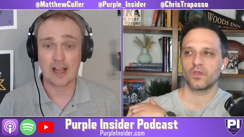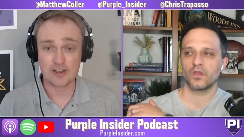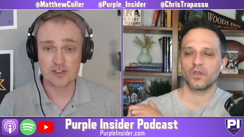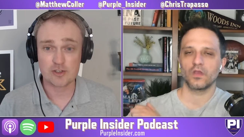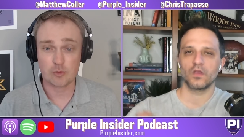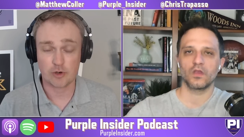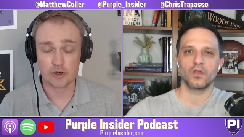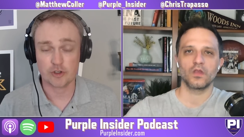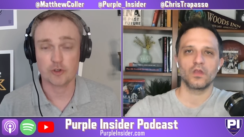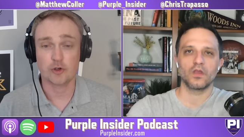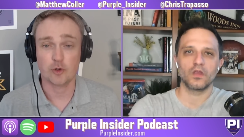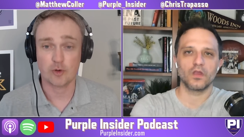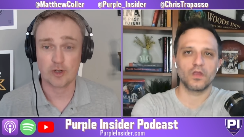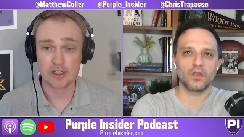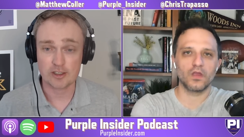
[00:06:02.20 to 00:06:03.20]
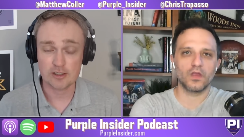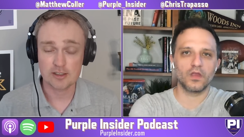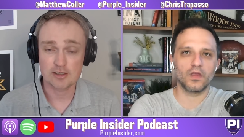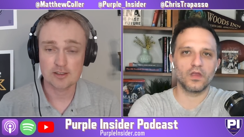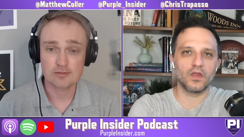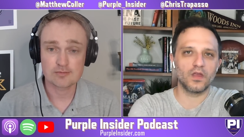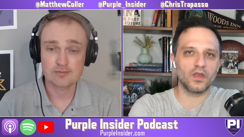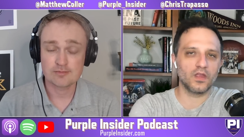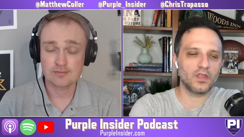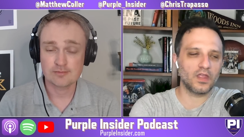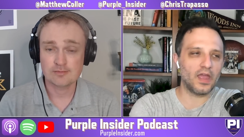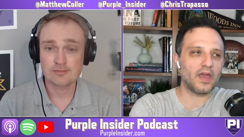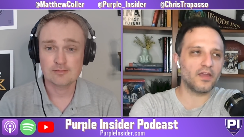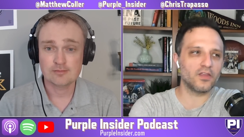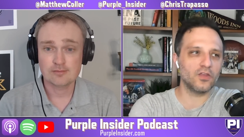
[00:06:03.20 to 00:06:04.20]
Speaker 1: I see what you're doing.
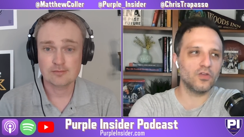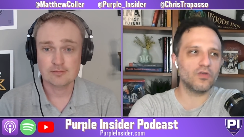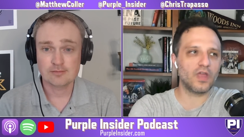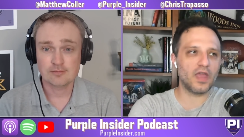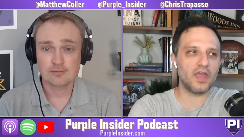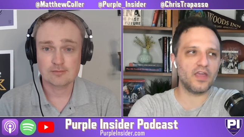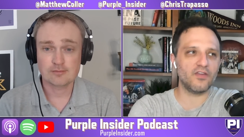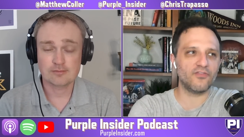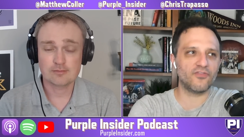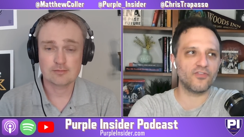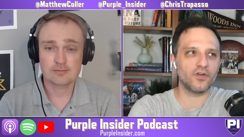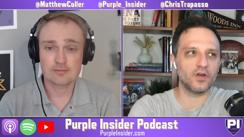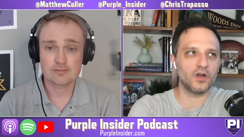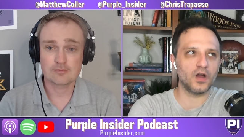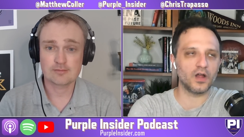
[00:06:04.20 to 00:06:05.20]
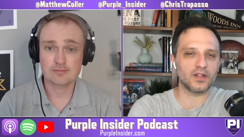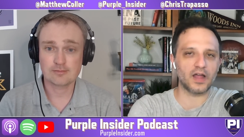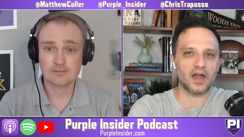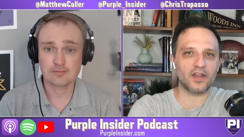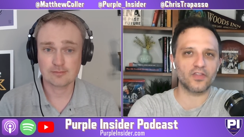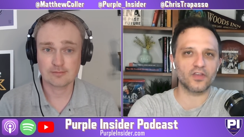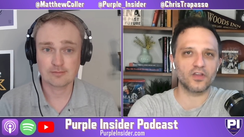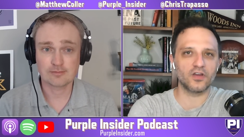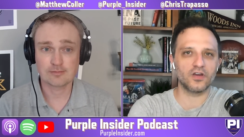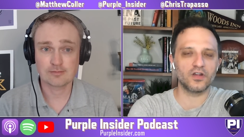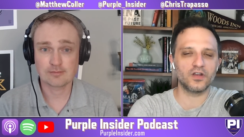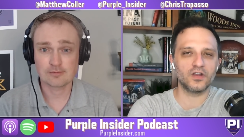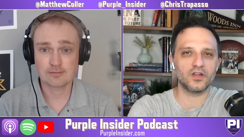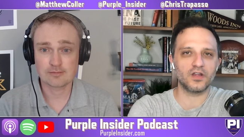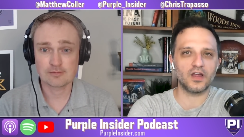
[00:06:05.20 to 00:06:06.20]
Speaker 2: Yeah, you gave a lot of the
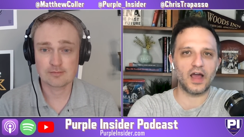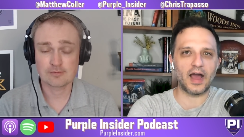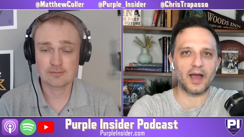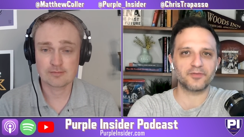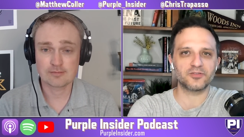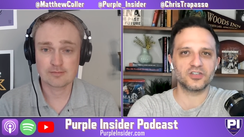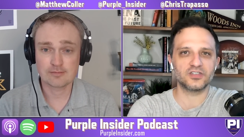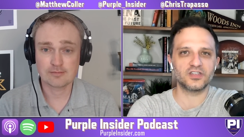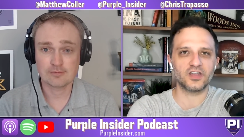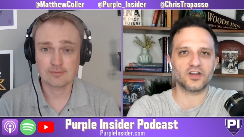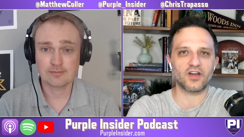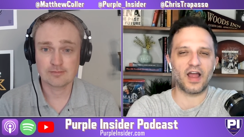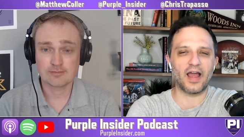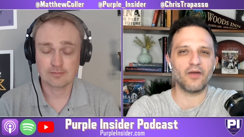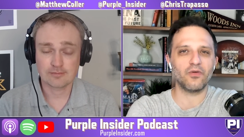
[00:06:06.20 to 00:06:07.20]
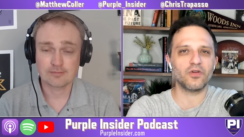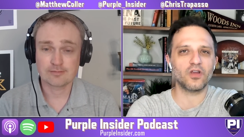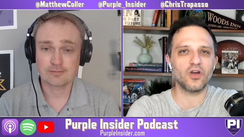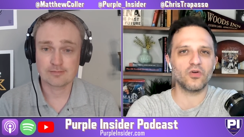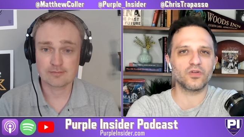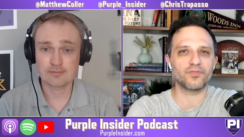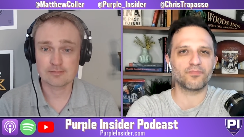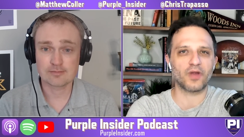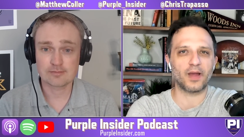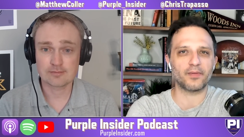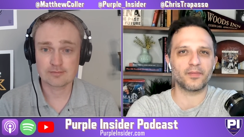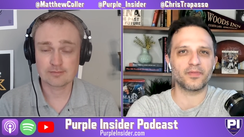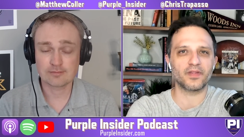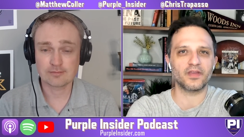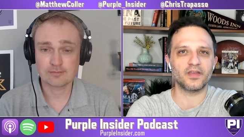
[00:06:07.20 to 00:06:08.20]
good options there. I would go with
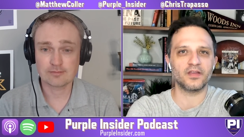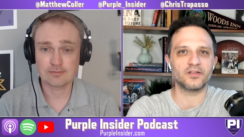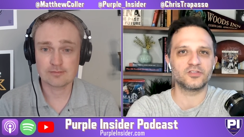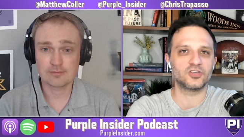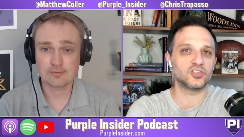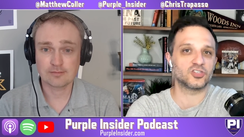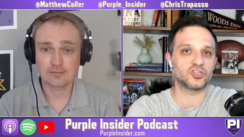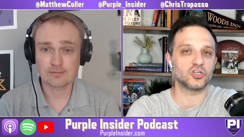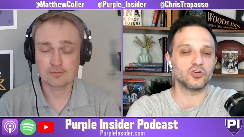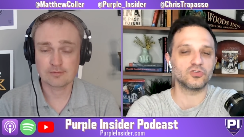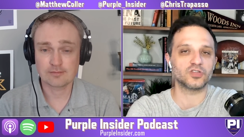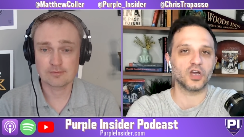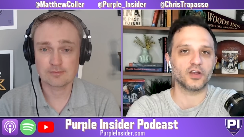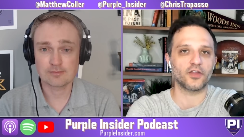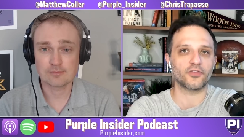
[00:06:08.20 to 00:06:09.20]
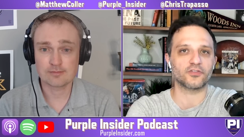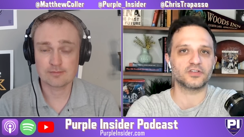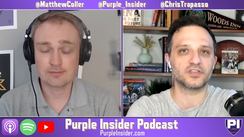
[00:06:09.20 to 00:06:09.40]
probably just choose another